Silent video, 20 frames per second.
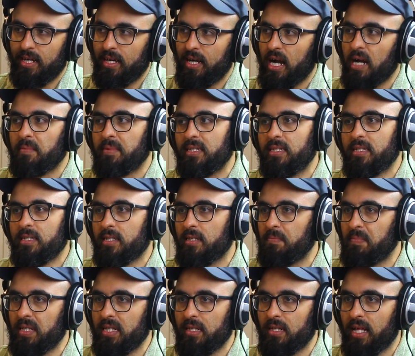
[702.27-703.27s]
I mean, this
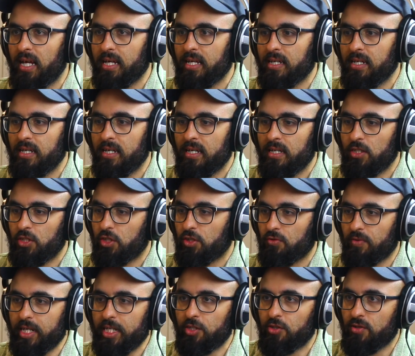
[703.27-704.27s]
could be like
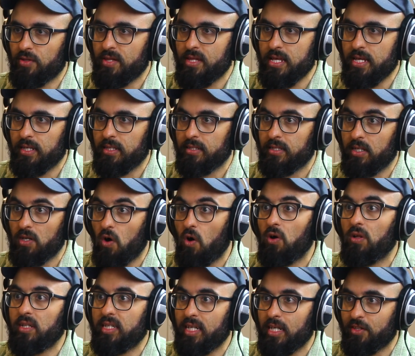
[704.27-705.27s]
Stranger Things and
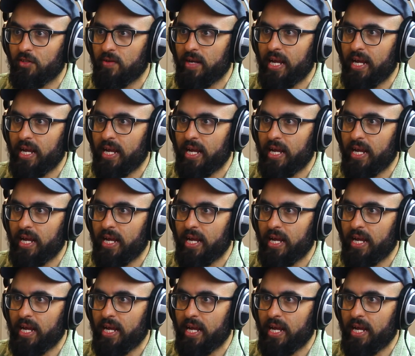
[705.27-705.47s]
all the other